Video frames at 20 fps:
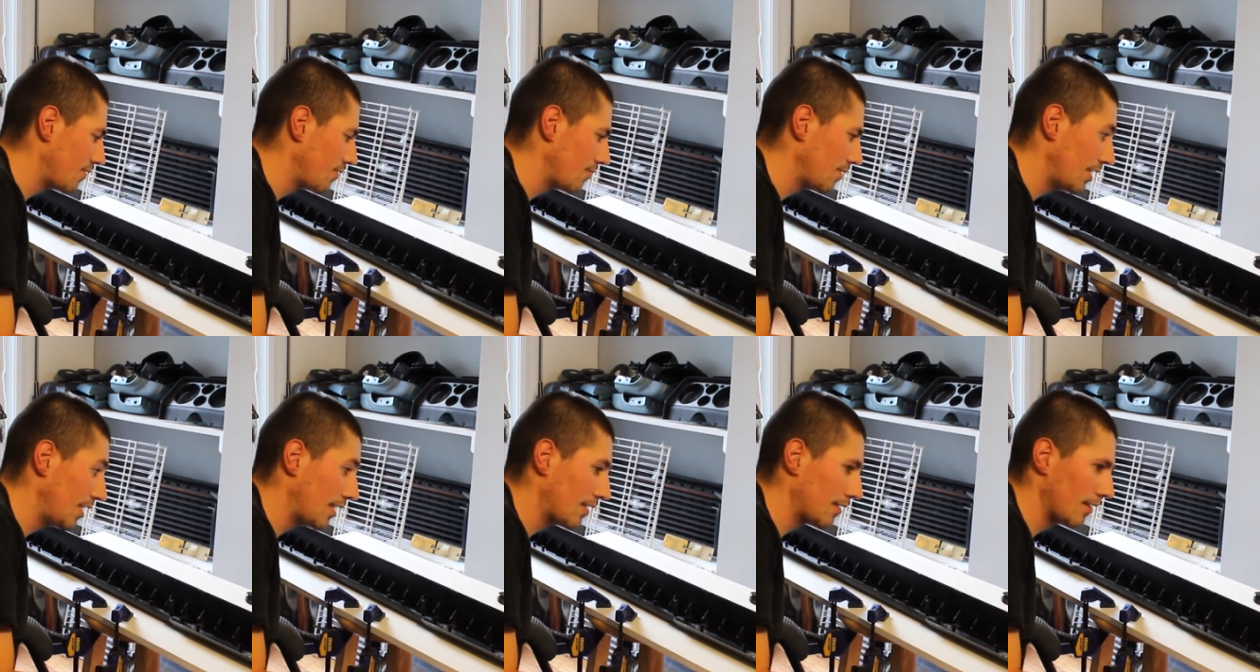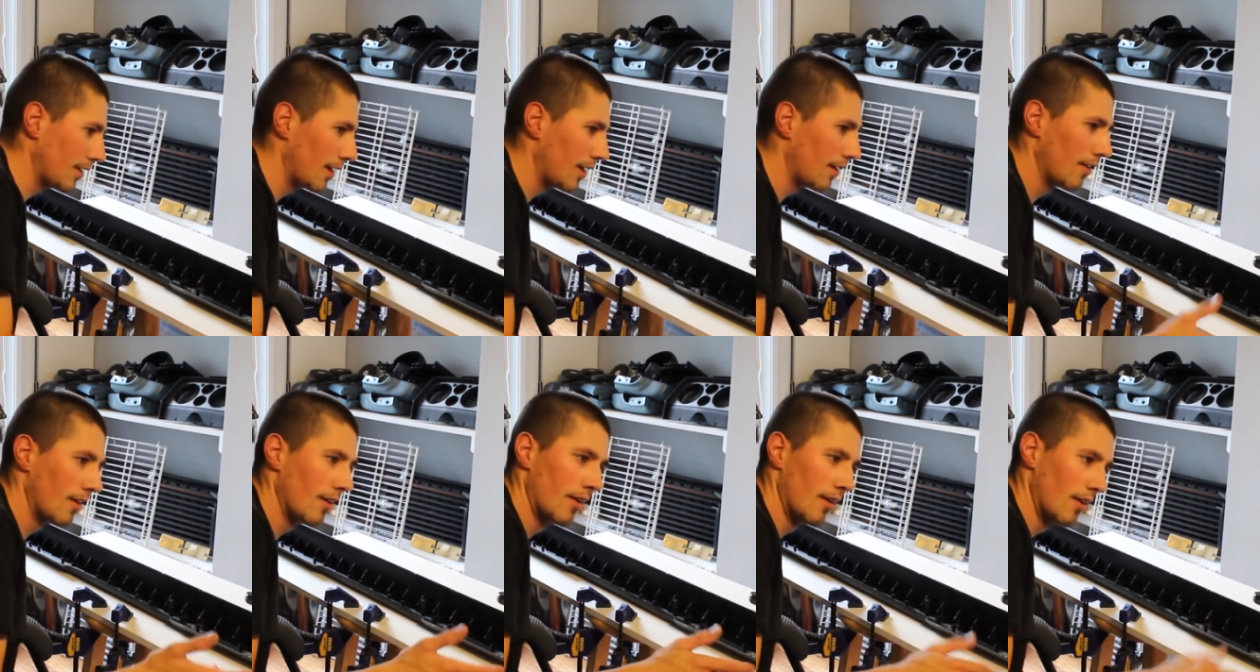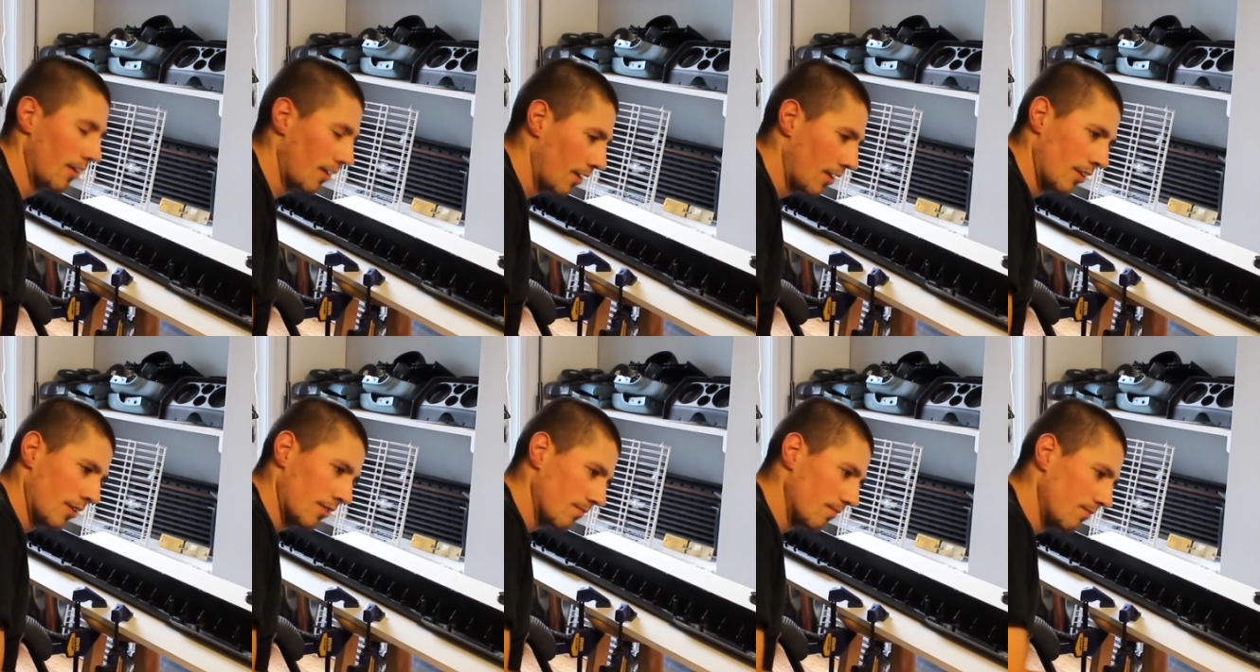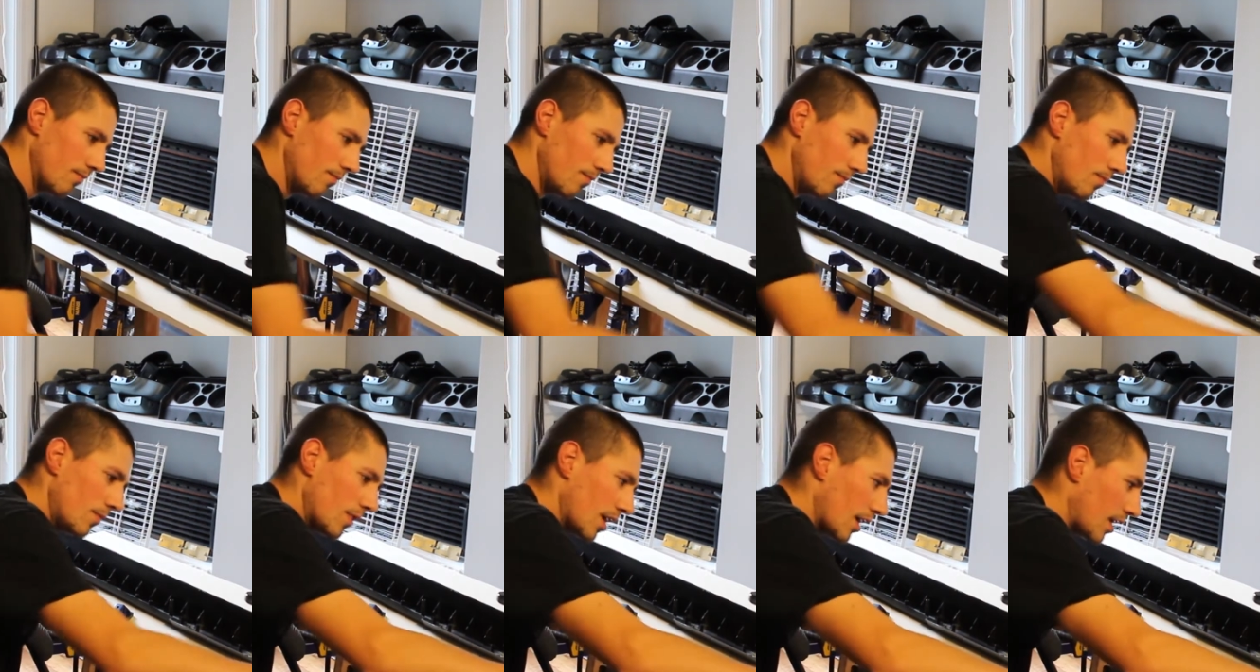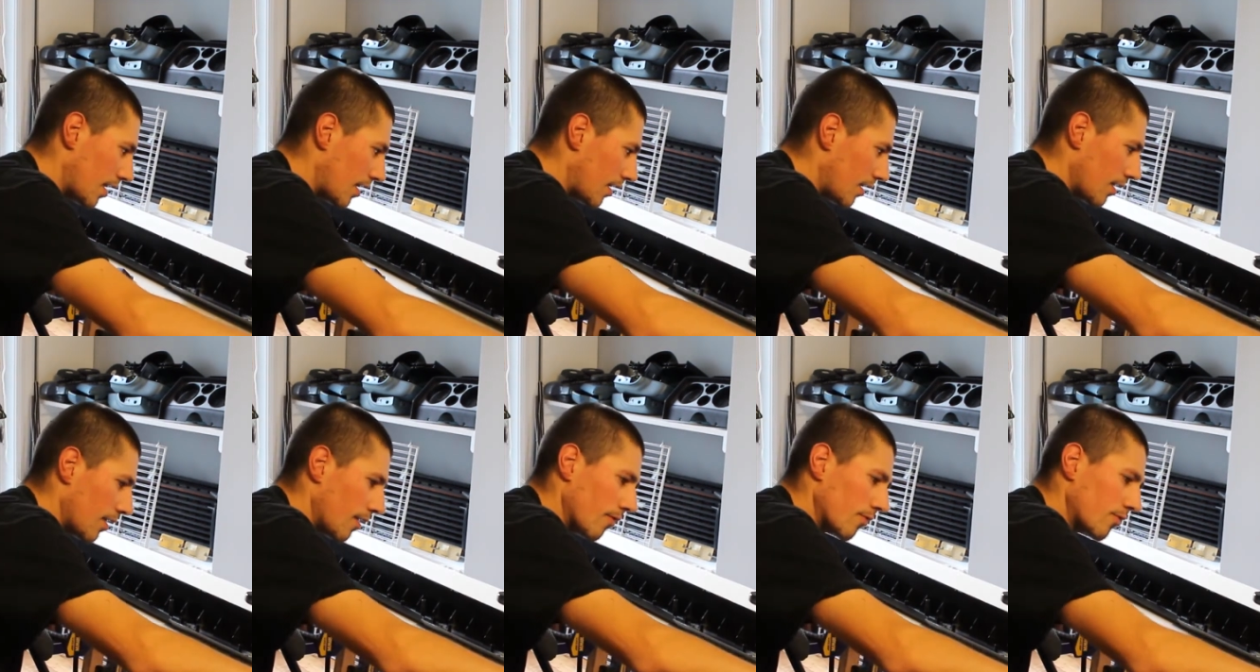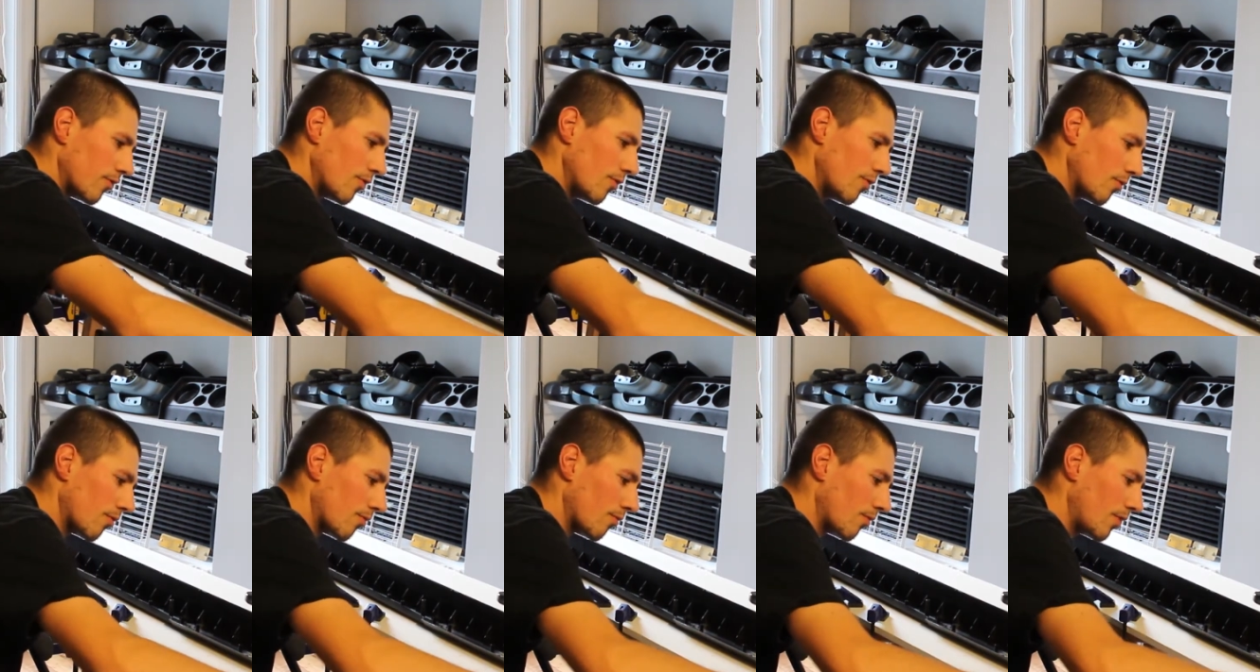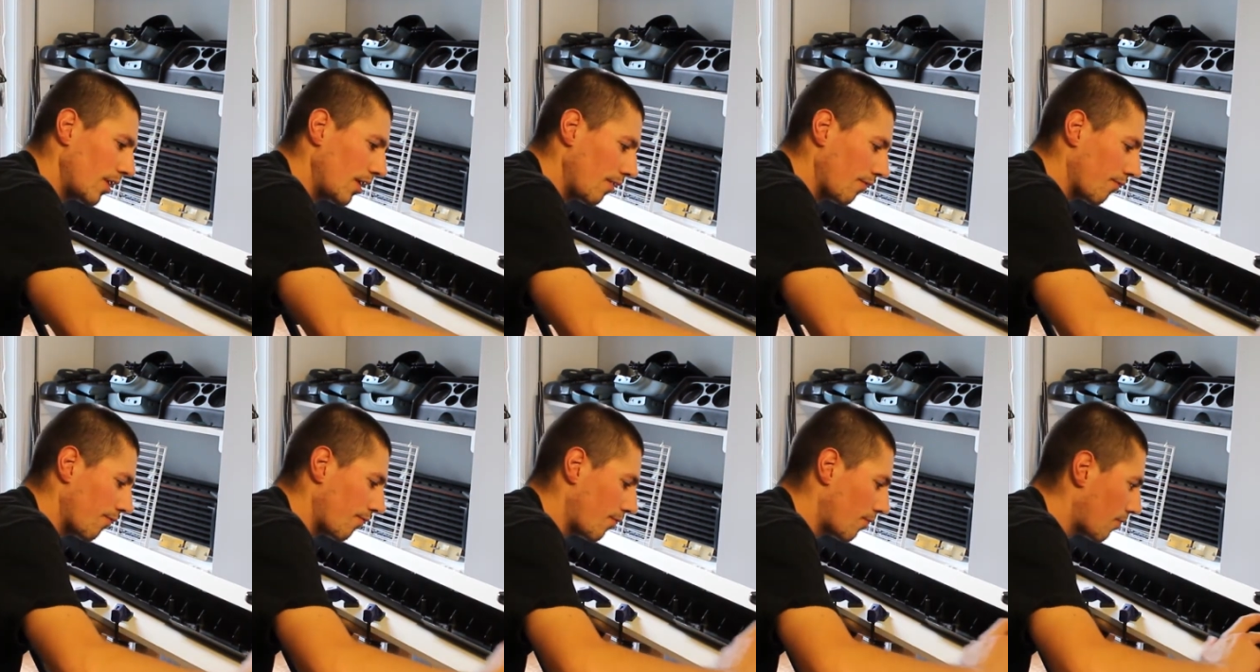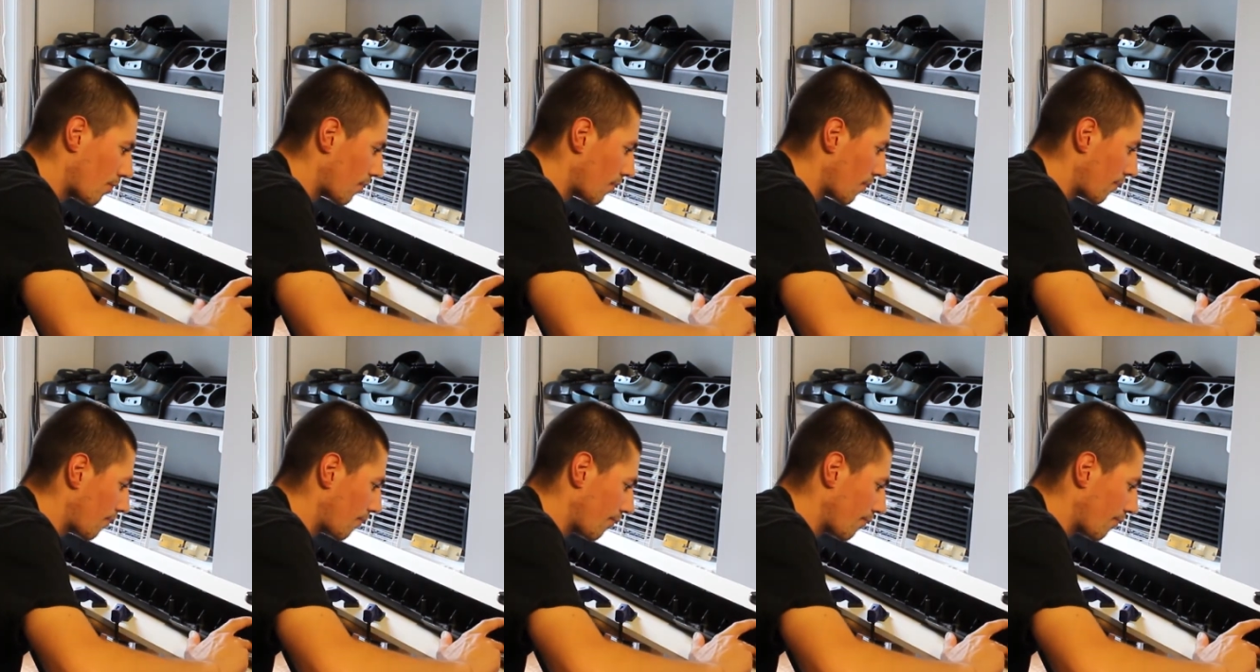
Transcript: of uniquely. 2, 3, 4,